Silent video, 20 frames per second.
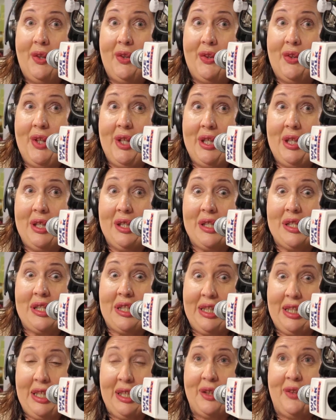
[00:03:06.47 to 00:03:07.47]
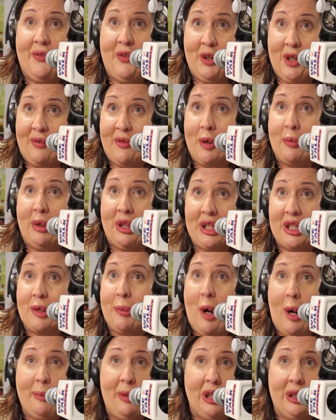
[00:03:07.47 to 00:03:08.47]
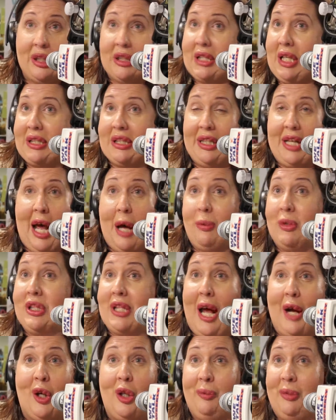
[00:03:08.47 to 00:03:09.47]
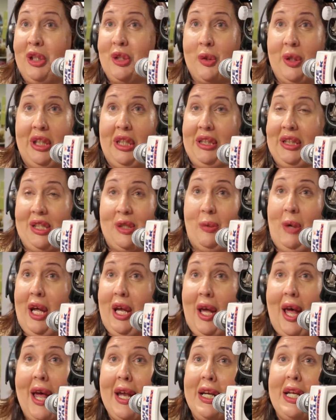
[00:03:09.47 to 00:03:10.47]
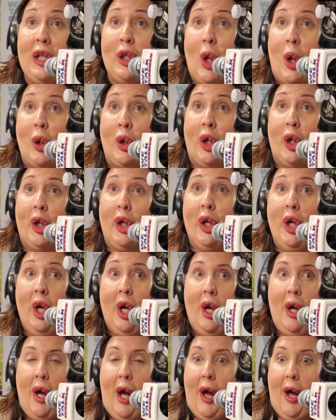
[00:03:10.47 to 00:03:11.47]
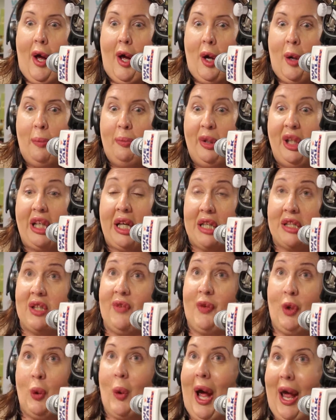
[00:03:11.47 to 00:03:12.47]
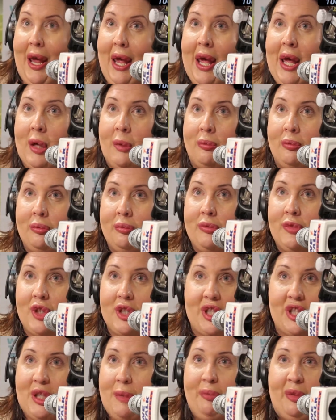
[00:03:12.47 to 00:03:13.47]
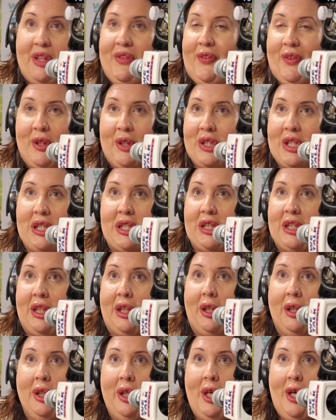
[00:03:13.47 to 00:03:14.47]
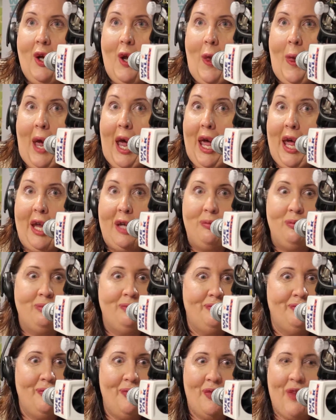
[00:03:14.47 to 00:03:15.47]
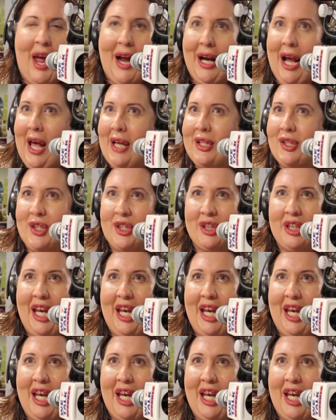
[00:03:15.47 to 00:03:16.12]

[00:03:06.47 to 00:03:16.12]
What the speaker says: the city and the Philadelphia Police Department because I said I was not going to be treated this way any longer because of who I am, just simply for existing. And that kind of just